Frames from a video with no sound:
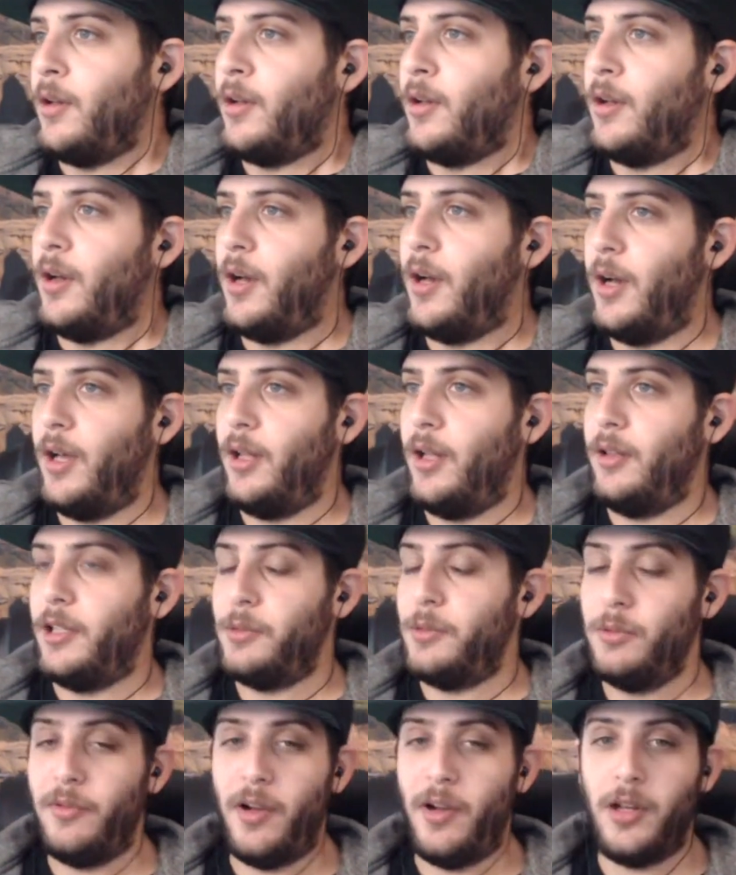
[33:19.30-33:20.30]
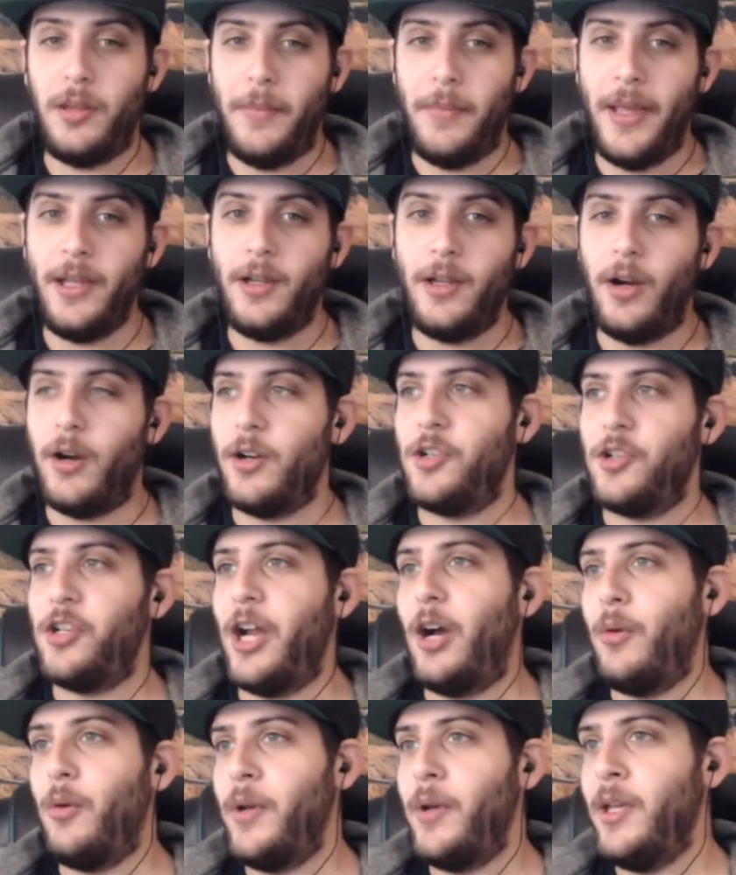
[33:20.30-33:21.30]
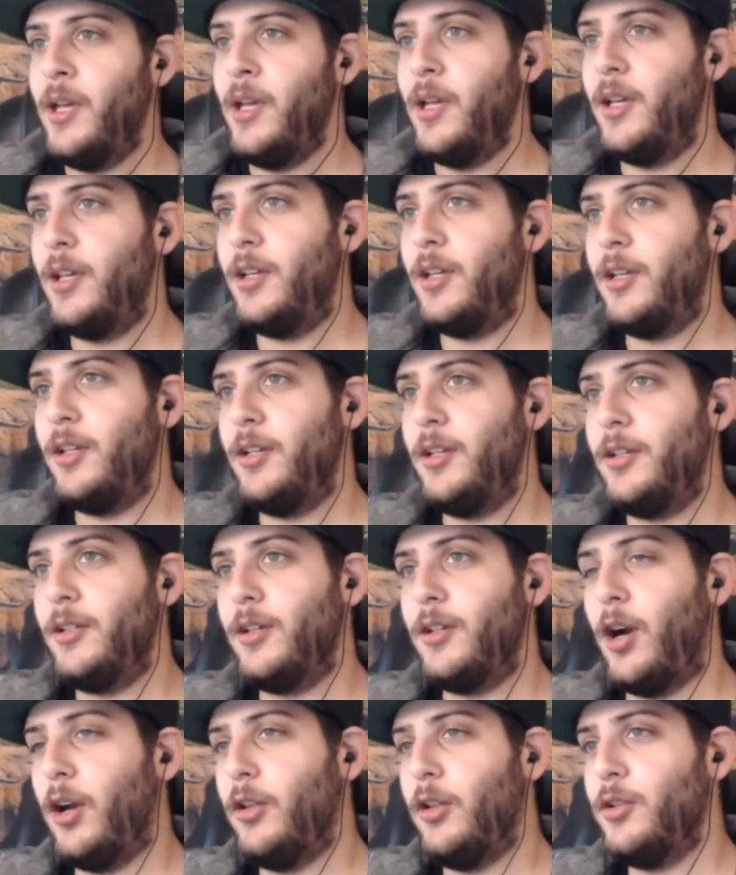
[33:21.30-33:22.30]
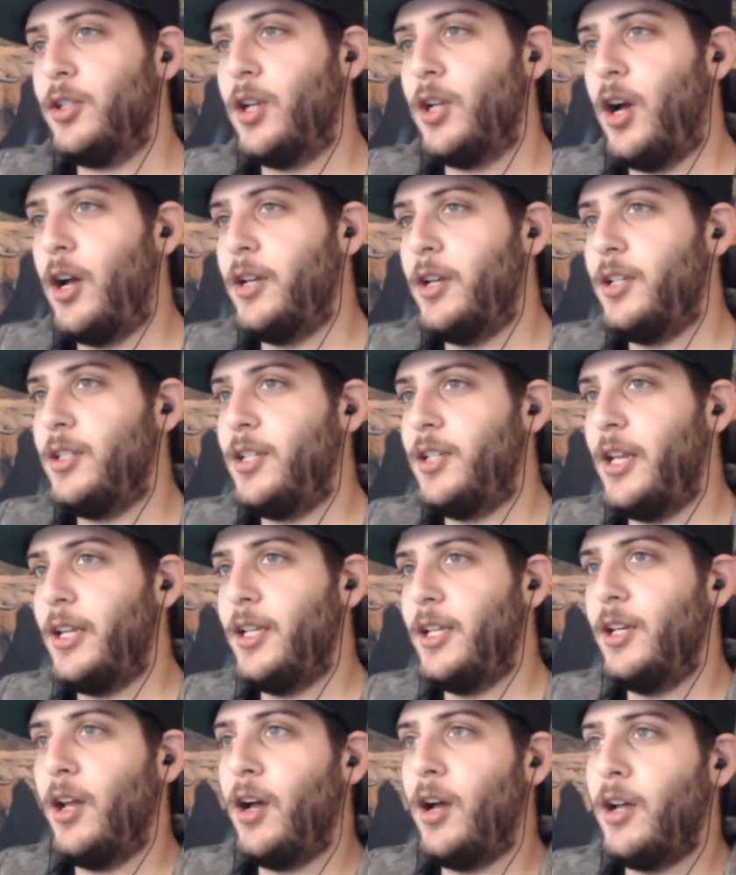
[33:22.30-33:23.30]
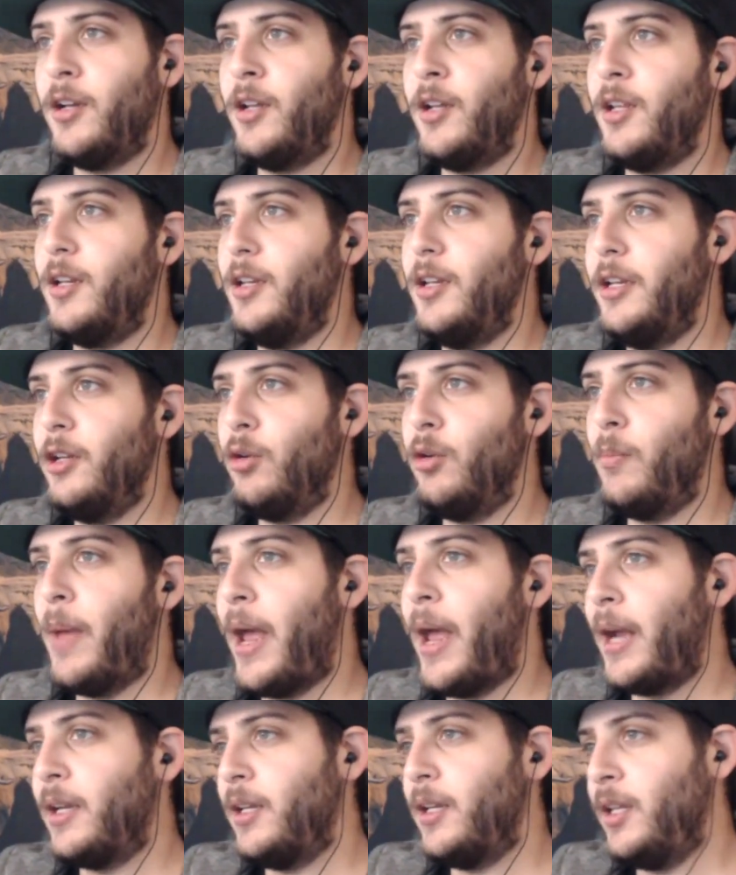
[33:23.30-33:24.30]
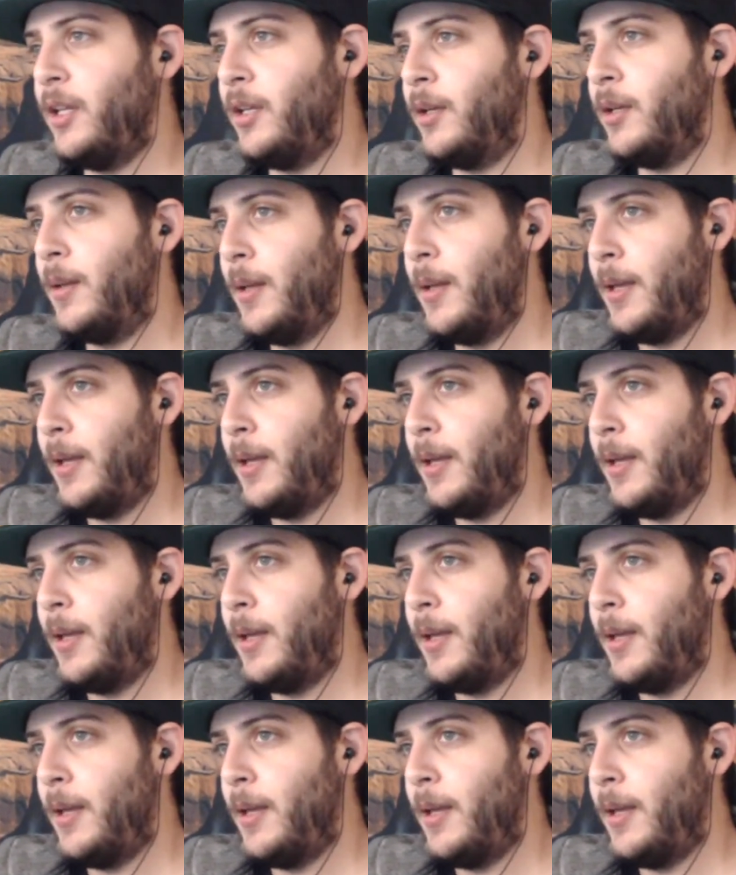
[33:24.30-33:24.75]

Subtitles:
Let's move on to the main card, shall we? Carlos Condit taking on Neil Magny.